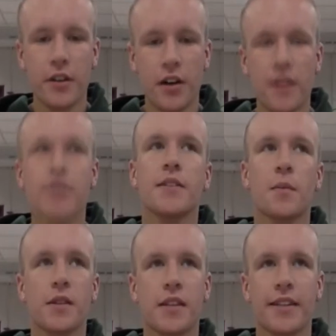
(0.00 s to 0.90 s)
costs to
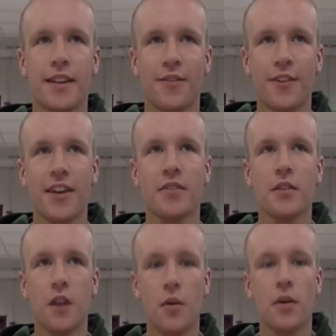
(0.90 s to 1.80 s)
be significantly
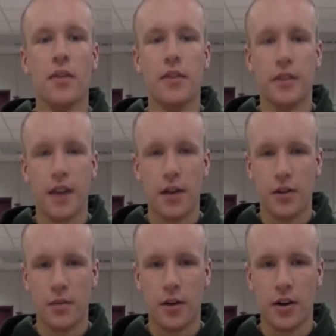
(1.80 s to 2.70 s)
lower than their
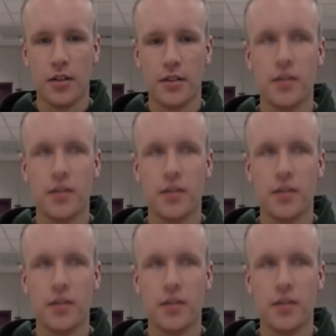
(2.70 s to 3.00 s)
counterparts.